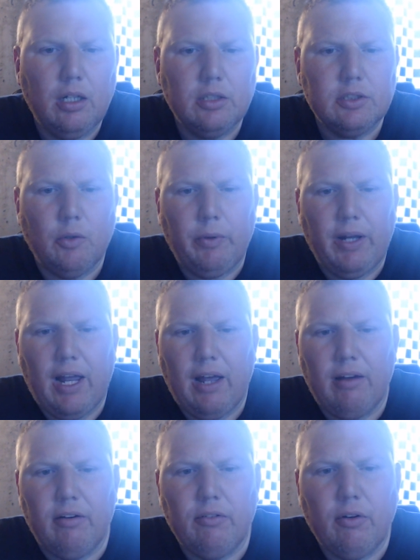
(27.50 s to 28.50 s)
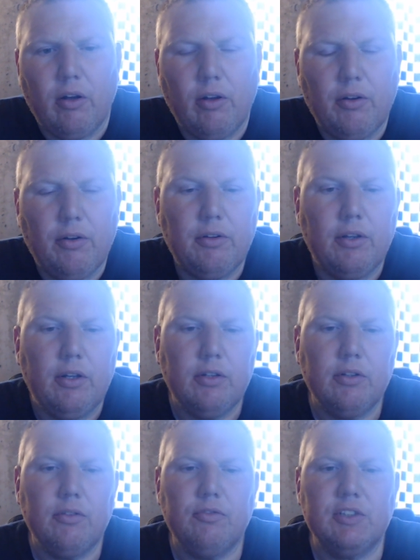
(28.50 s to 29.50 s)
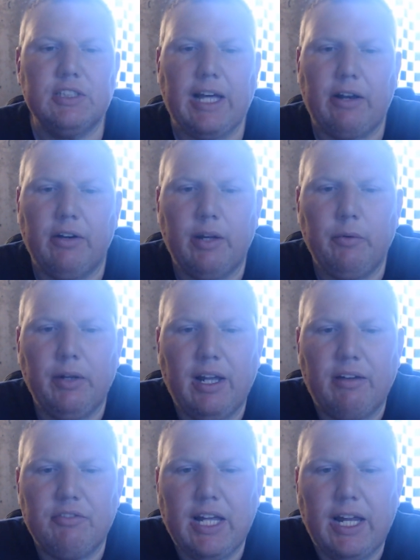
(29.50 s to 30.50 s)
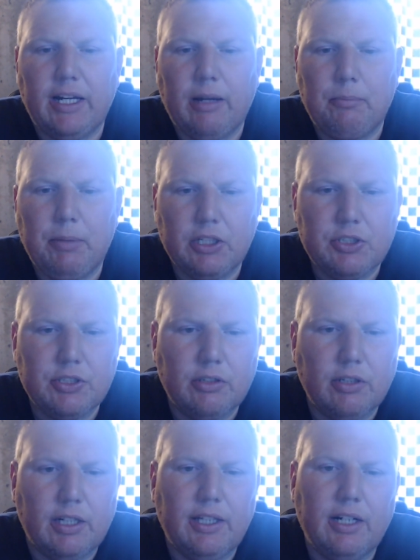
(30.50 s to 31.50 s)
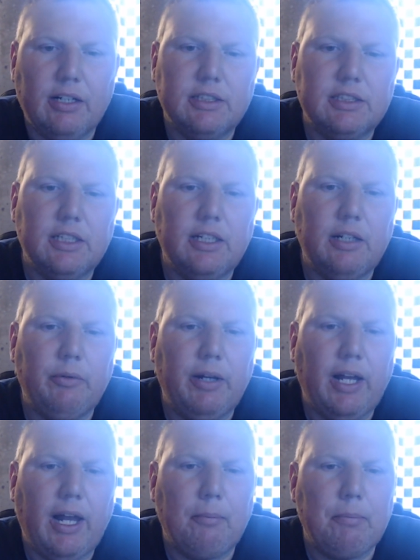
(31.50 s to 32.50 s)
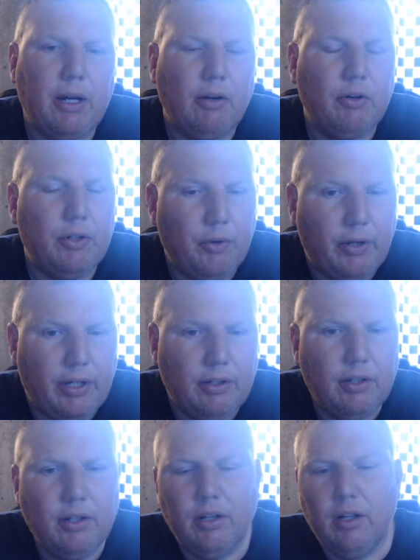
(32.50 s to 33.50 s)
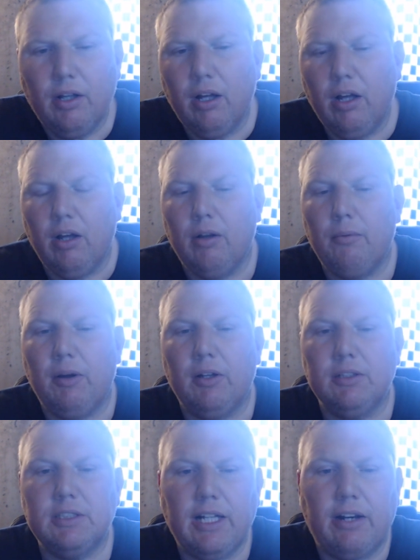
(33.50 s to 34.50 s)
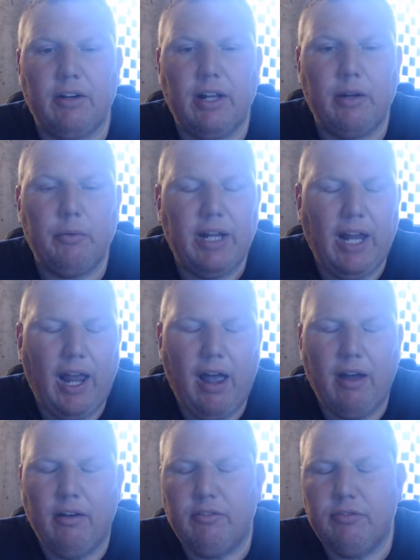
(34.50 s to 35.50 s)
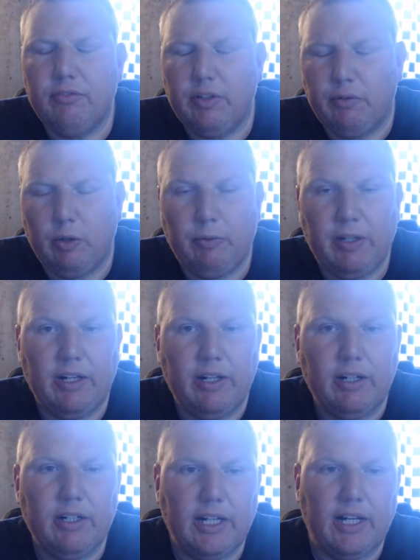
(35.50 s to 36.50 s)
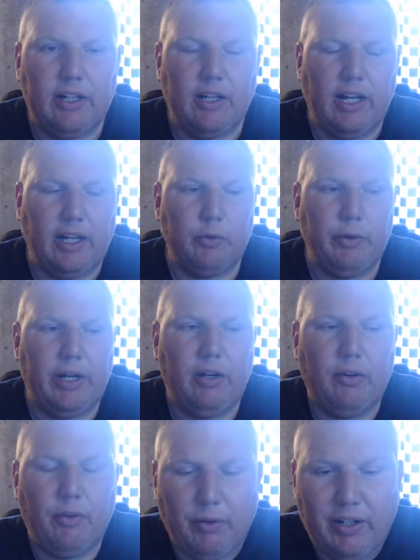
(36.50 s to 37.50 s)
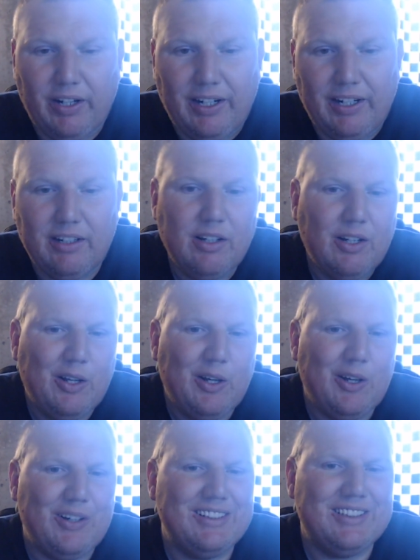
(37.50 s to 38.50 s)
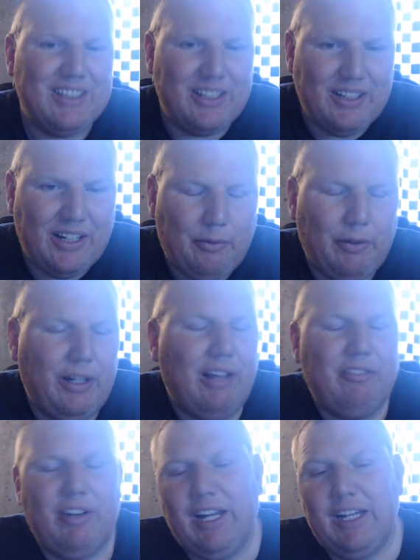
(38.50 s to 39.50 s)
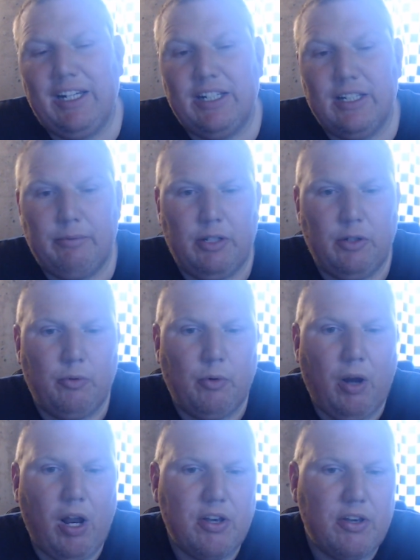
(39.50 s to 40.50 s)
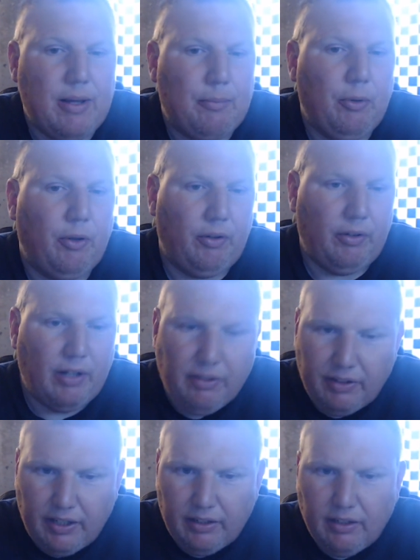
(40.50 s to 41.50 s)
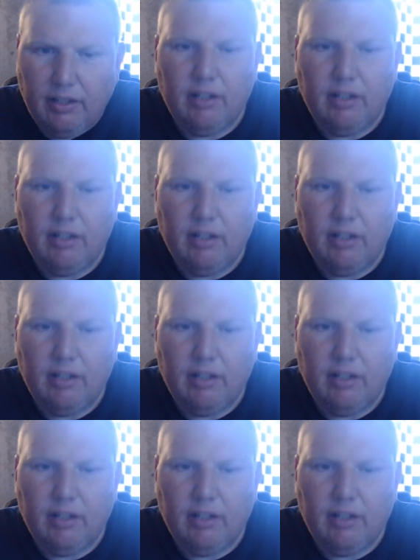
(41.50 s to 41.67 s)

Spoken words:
So we have on Saturday we have Take a Picture, and then on Sunday we have Paranoid. On Saturday we have WWE King and Queen of the Ring. On Sunday we have AEW Double or Nothing.